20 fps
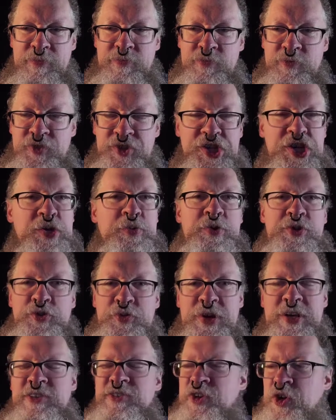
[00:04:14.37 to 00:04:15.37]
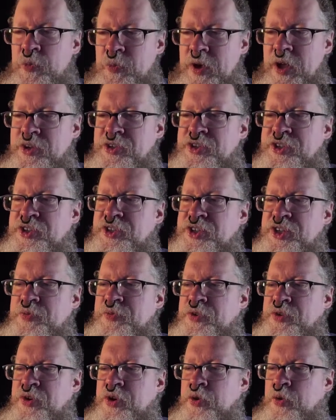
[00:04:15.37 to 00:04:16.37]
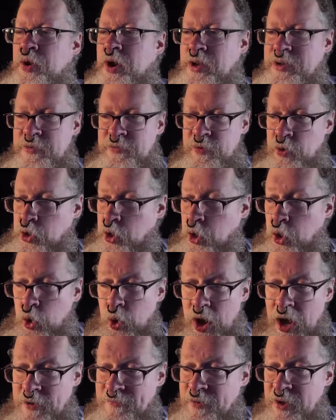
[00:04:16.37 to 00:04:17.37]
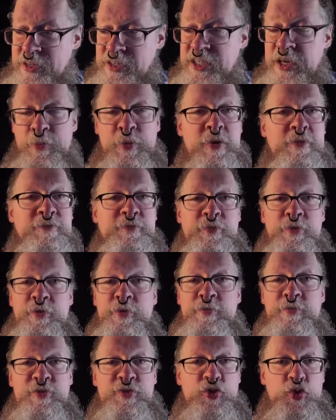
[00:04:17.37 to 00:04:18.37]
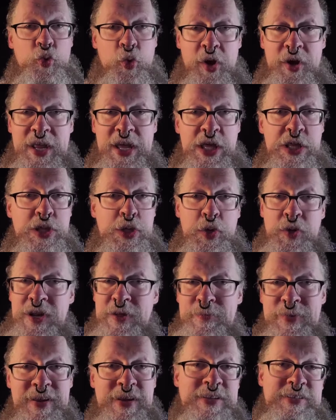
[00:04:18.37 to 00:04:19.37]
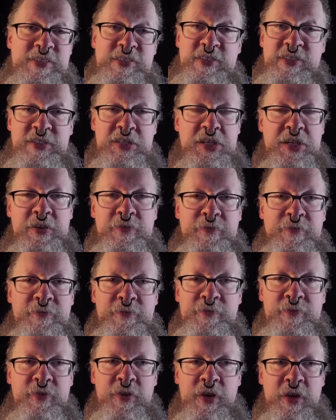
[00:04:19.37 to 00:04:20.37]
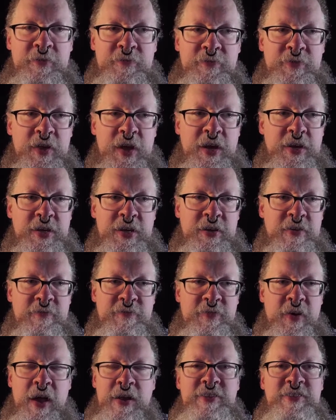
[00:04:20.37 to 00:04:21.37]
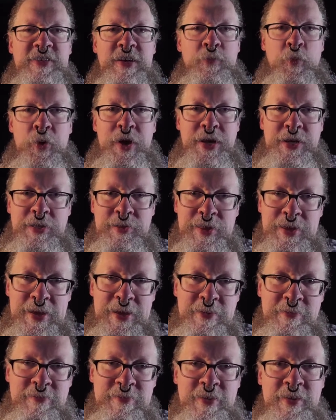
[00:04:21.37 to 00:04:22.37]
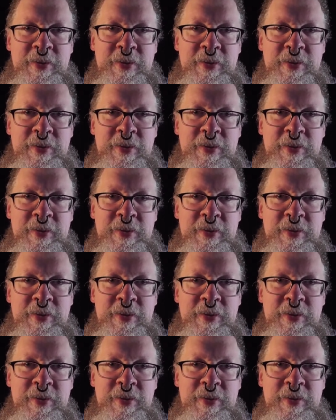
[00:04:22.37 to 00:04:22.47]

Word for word: she would drink so much she would go on go off on someone for 20 30 minutes if if they didn't find some way to leave